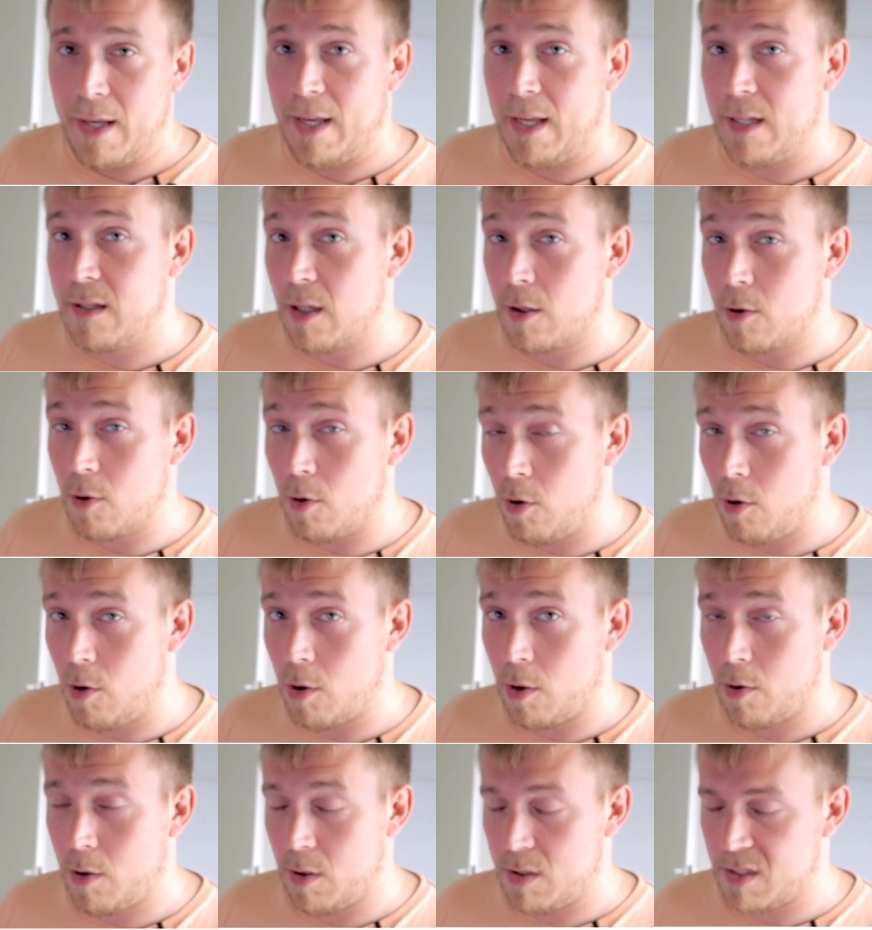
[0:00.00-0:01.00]
In that
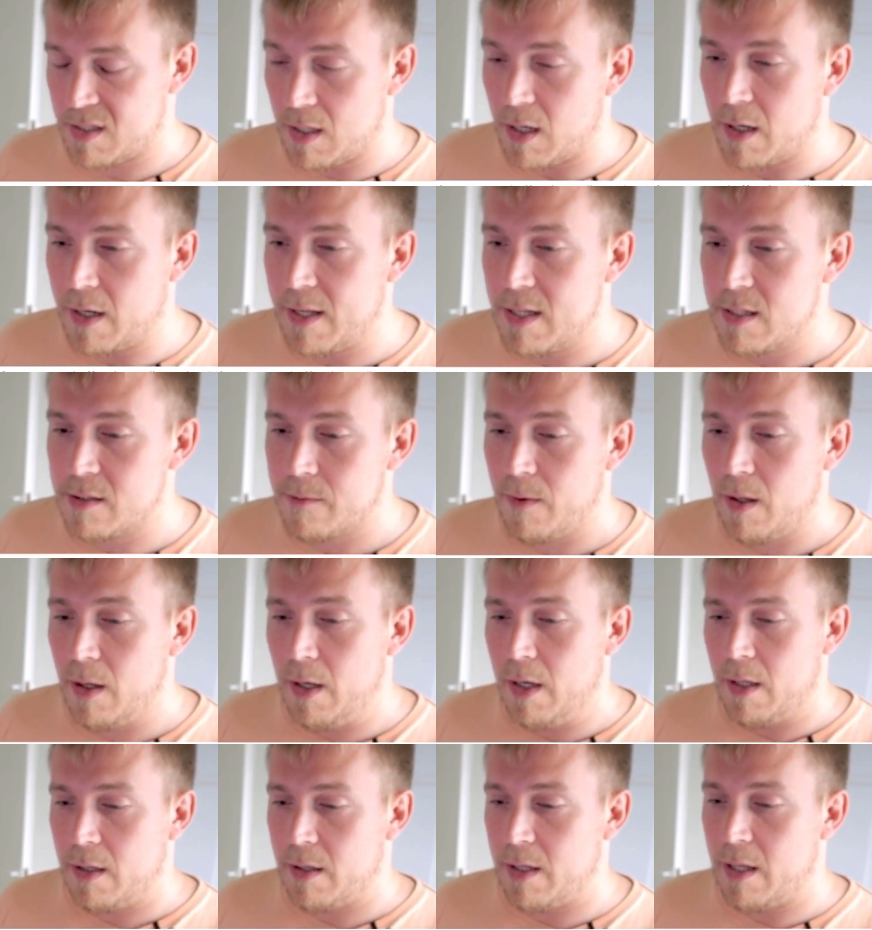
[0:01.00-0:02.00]
cohort studies,
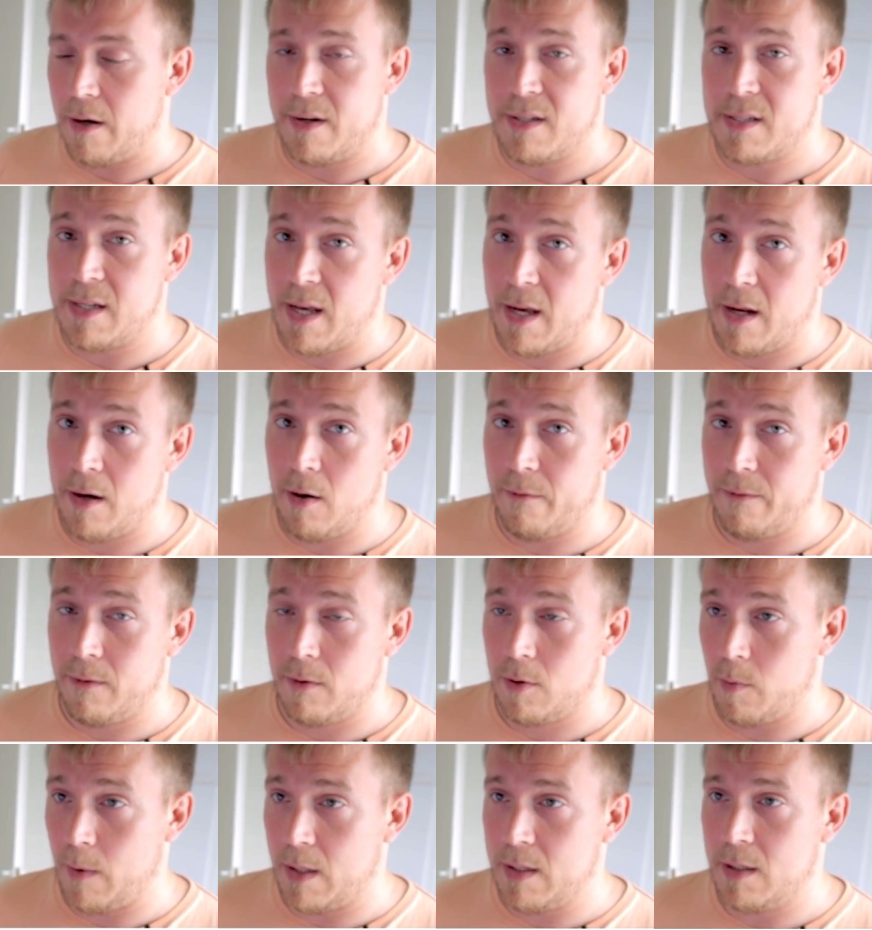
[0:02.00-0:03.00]
there is N of
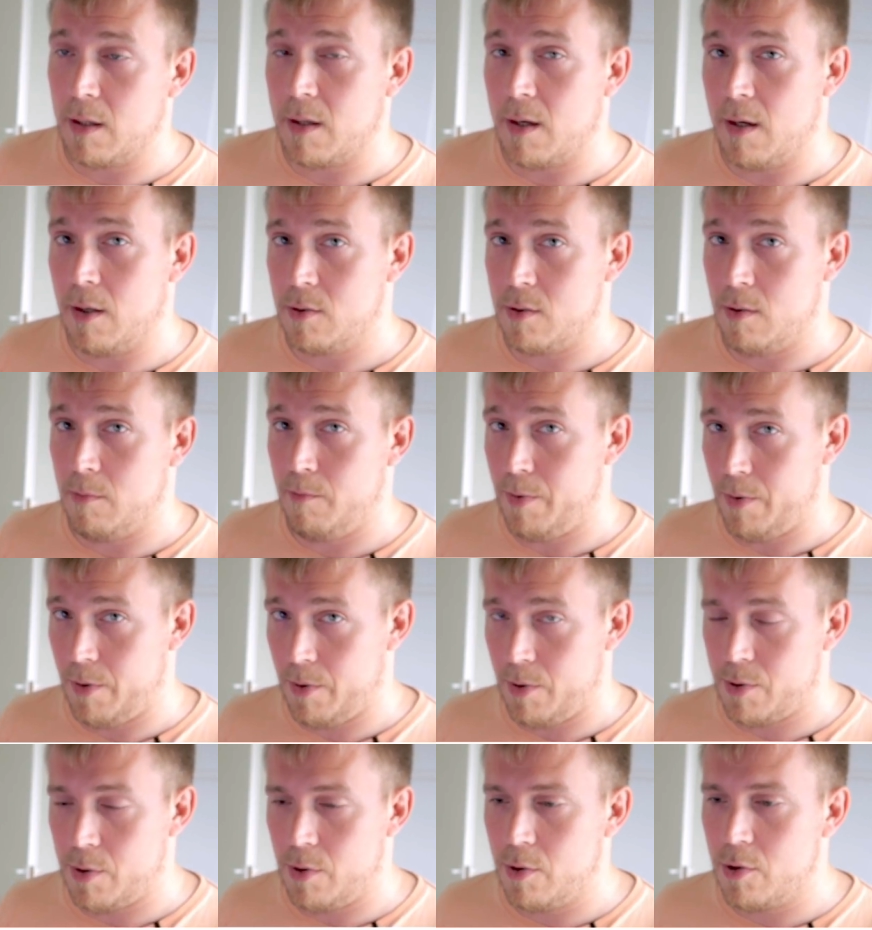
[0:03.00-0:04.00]
20,000
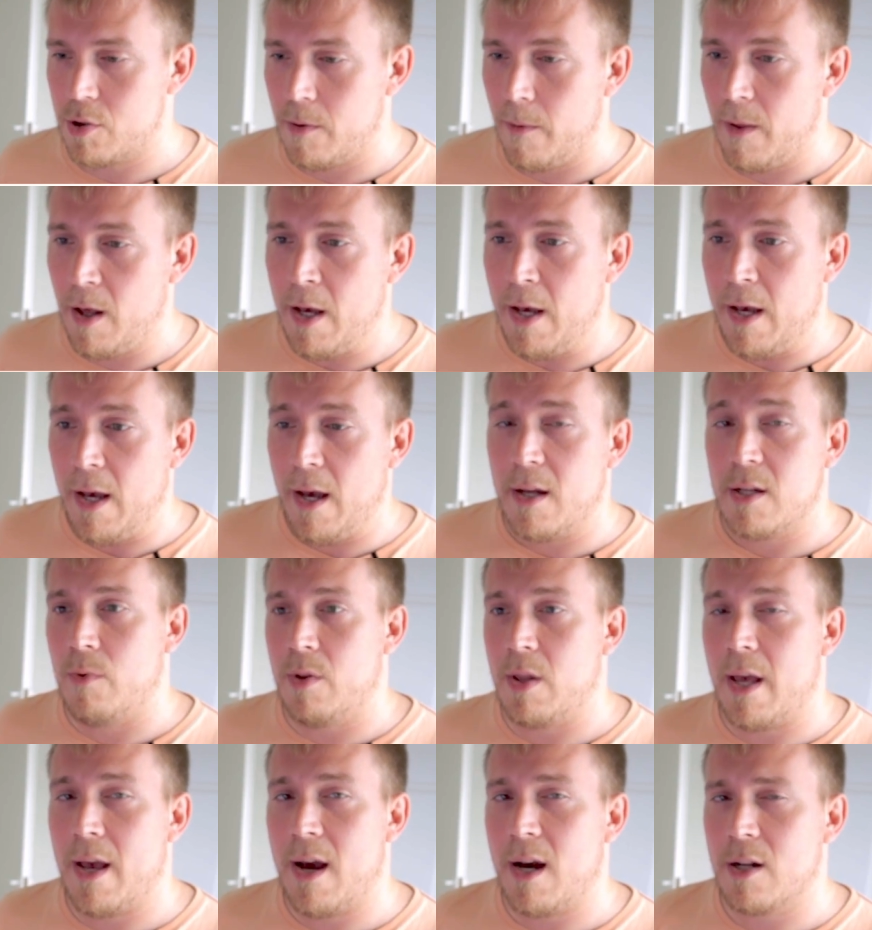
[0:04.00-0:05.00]
persons.
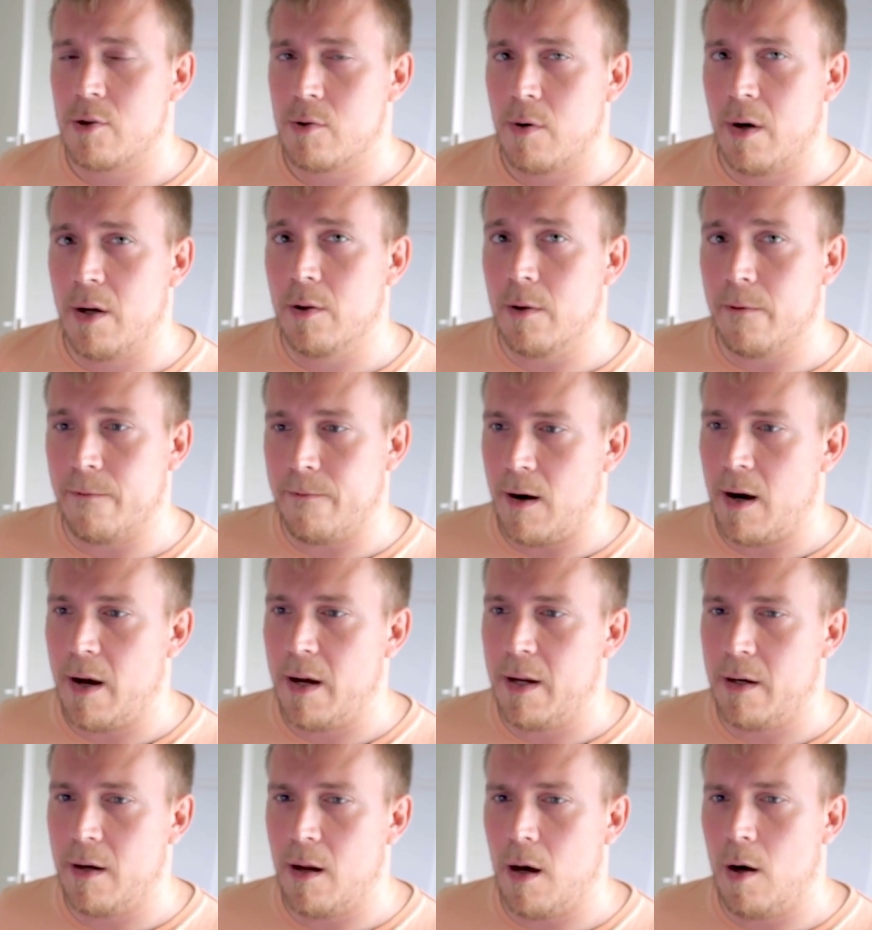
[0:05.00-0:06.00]
They are trying to
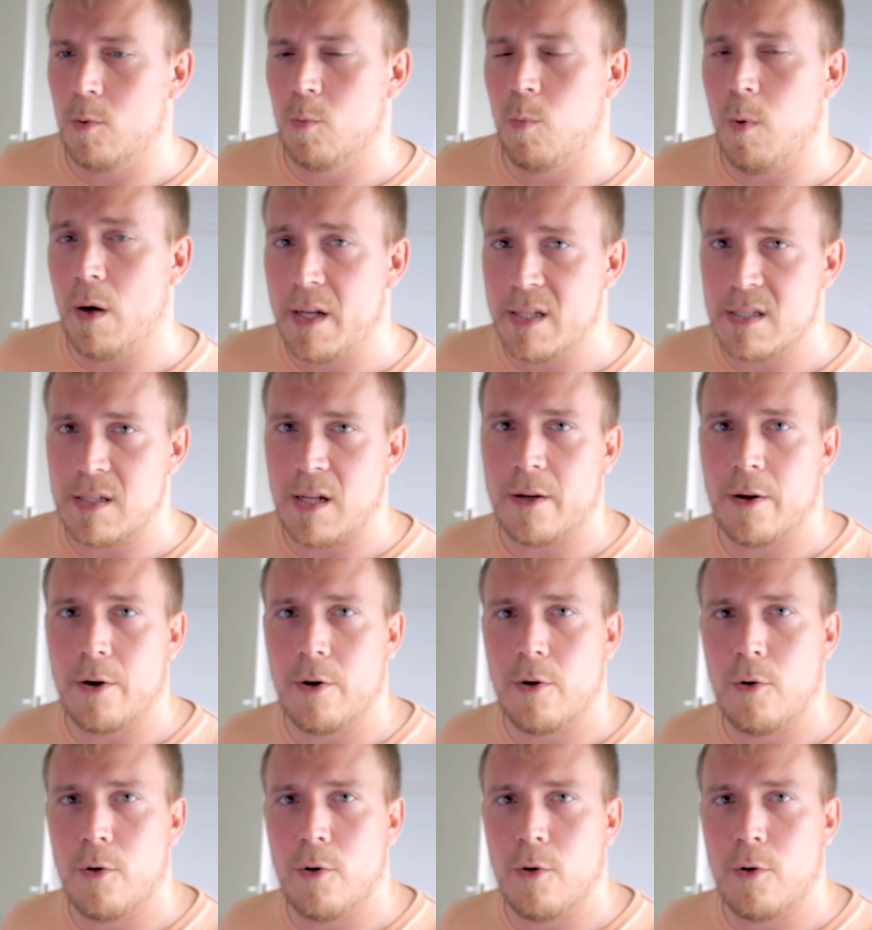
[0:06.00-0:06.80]
find out what is like a